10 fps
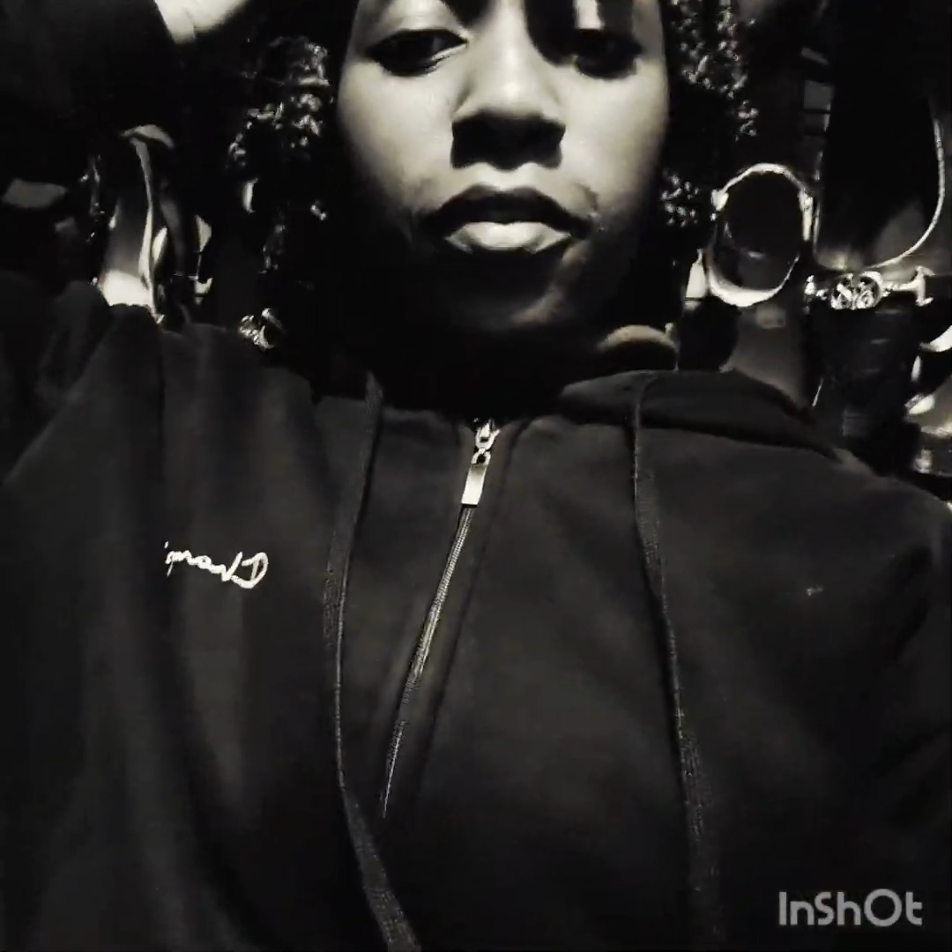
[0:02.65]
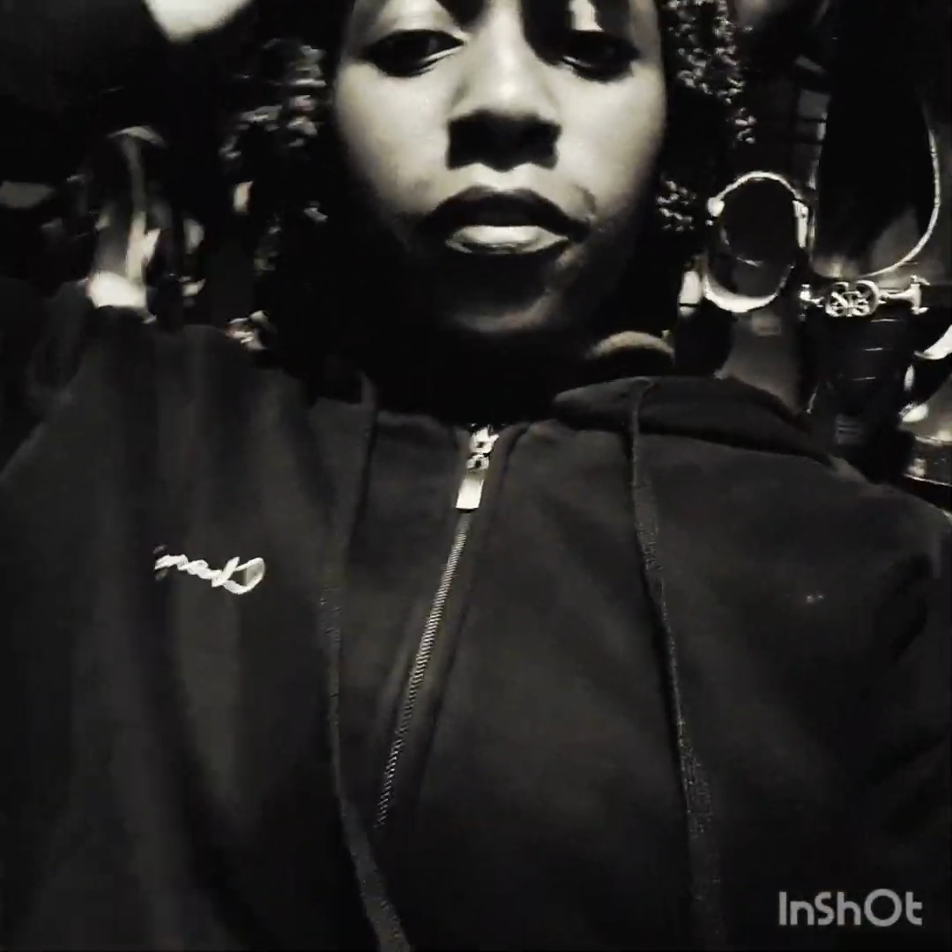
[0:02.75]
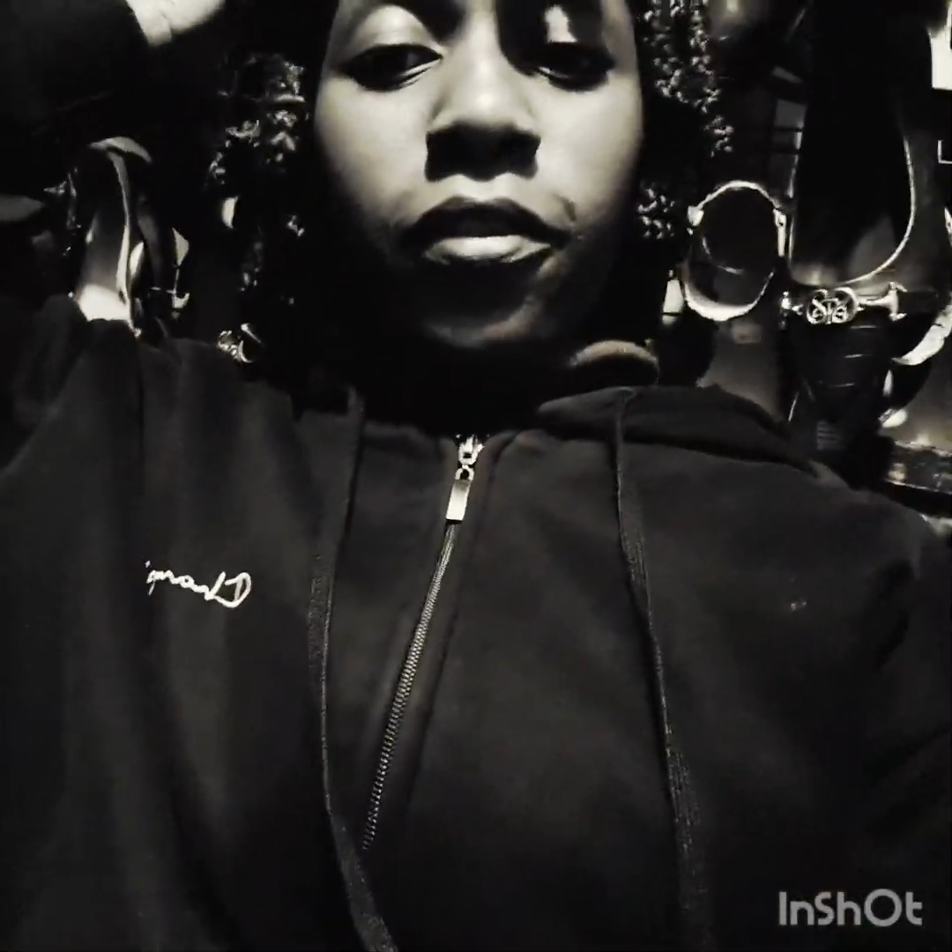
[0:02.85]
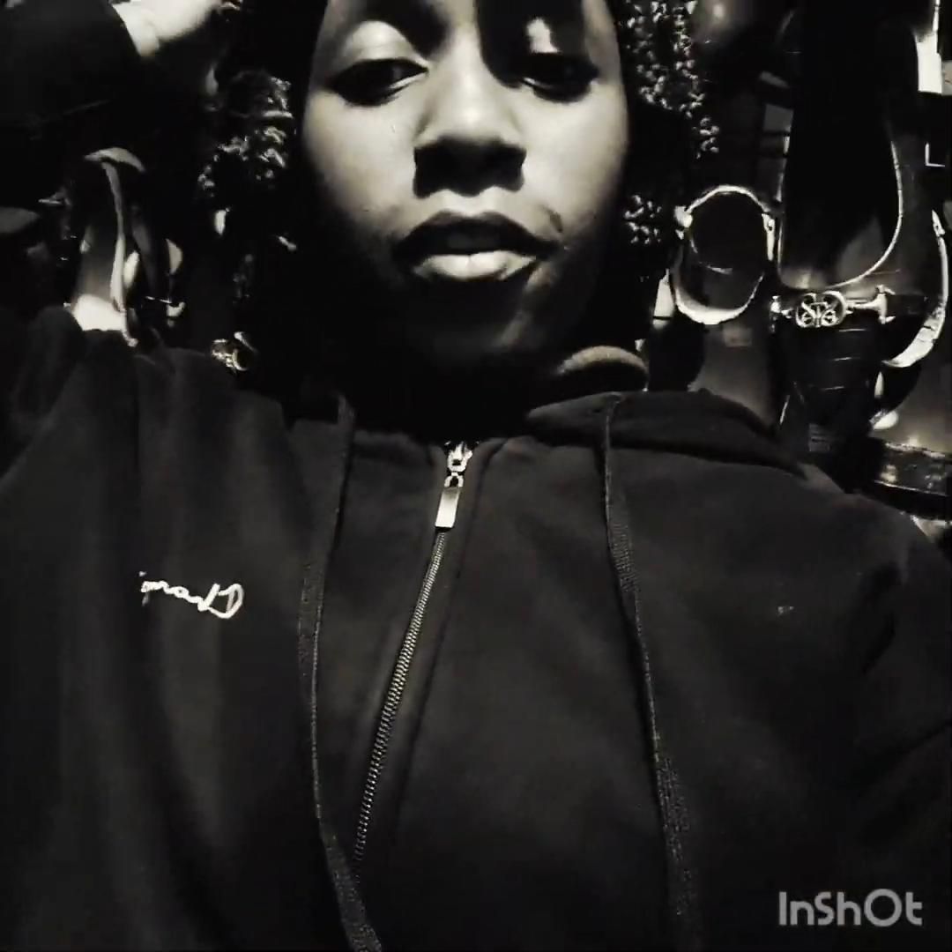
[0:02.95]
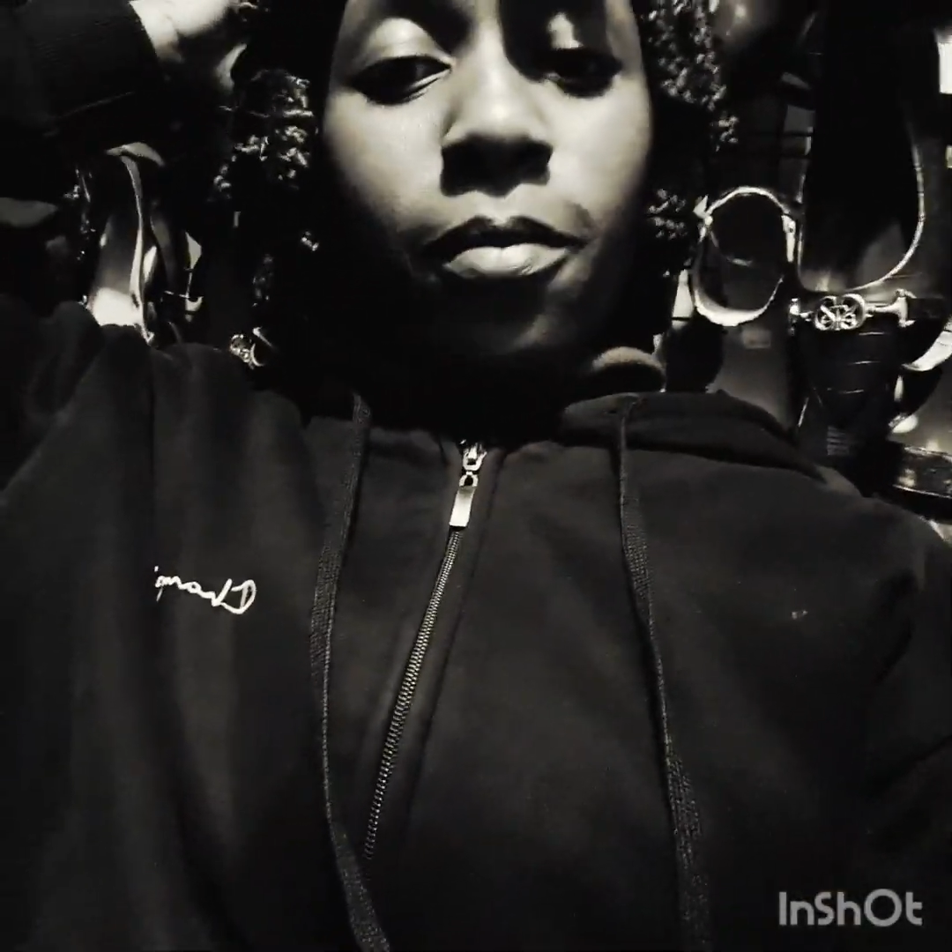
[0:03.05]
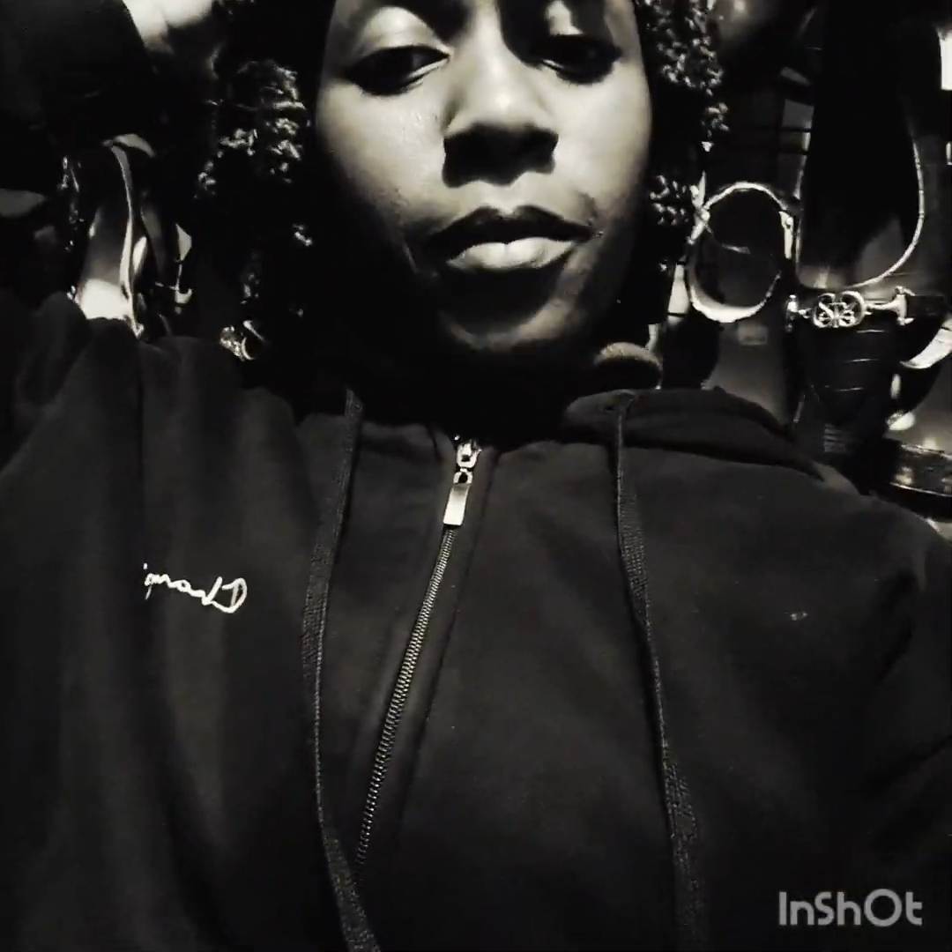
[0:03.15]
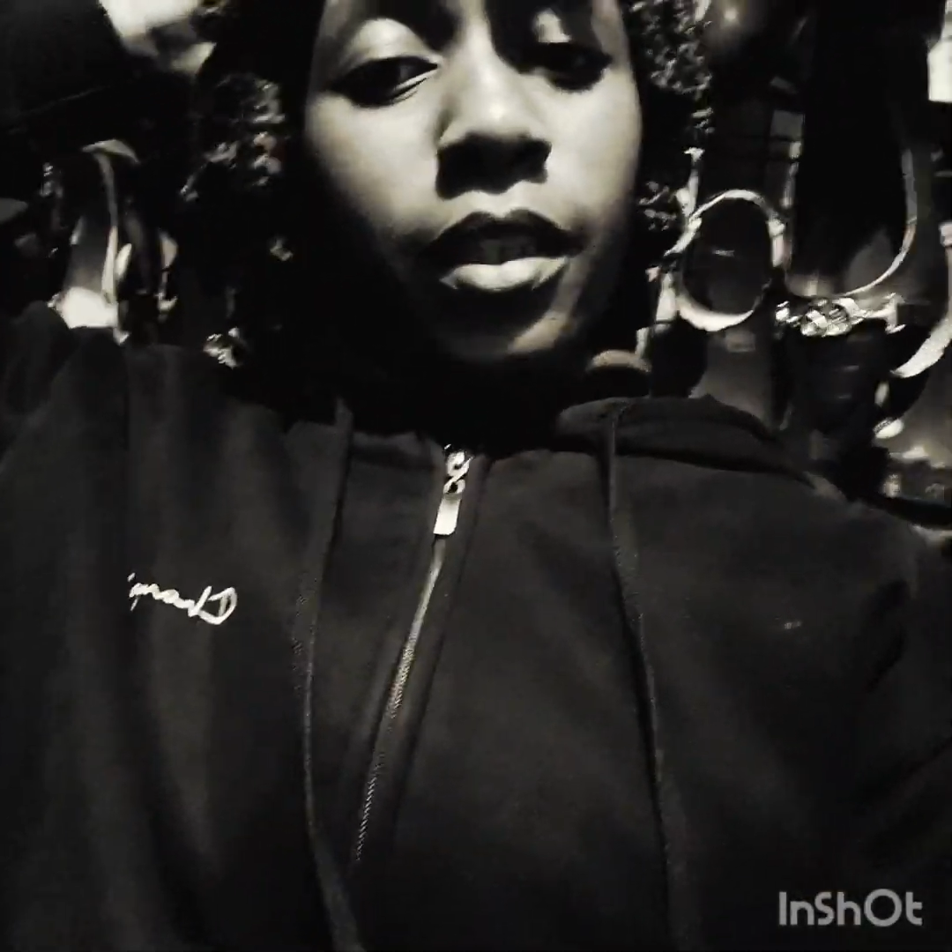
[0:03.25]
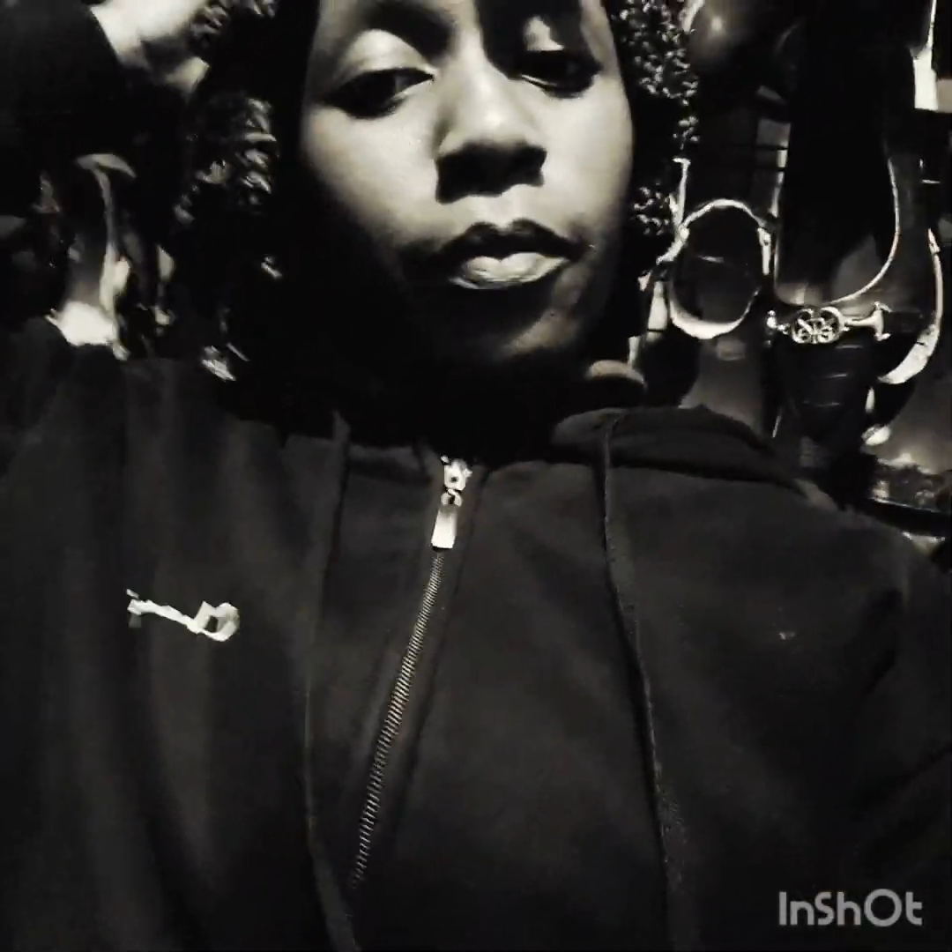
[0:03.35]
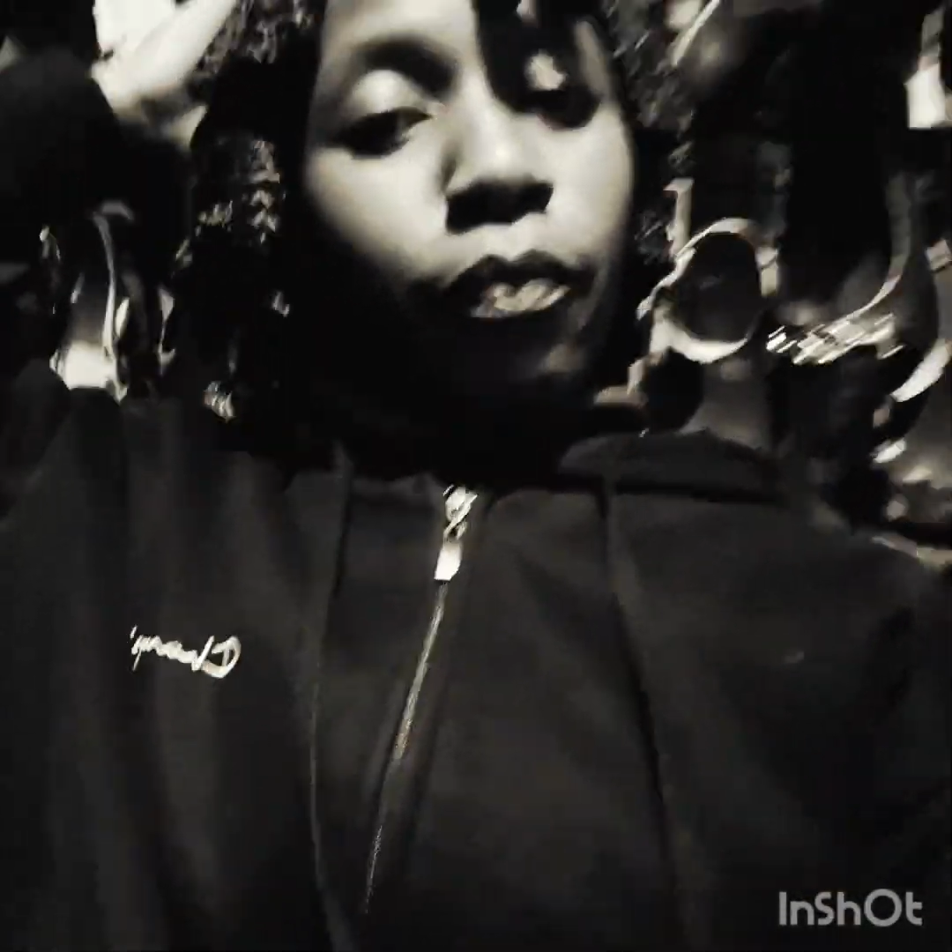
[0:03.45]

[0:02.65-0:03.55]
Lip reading: from my